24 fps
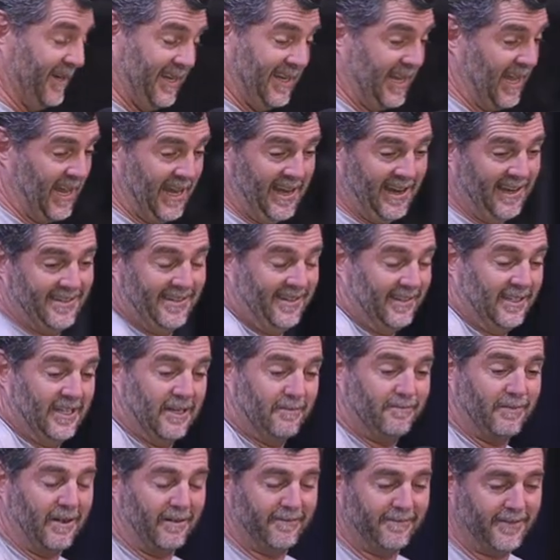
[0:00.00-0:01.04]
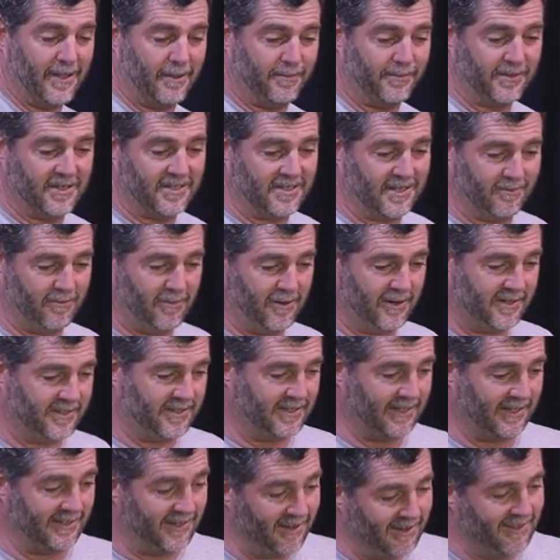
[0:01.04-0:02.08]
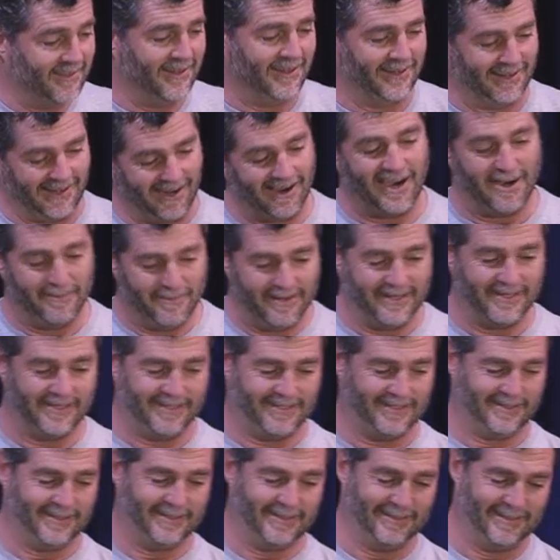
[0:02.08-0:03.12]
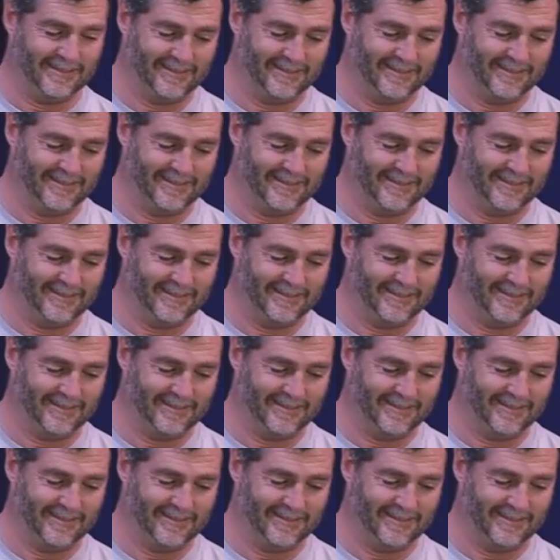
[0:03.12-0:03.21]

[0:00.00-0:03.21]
And, he, and I did get puffed up to somewhat. I did think, yeah, I'm it.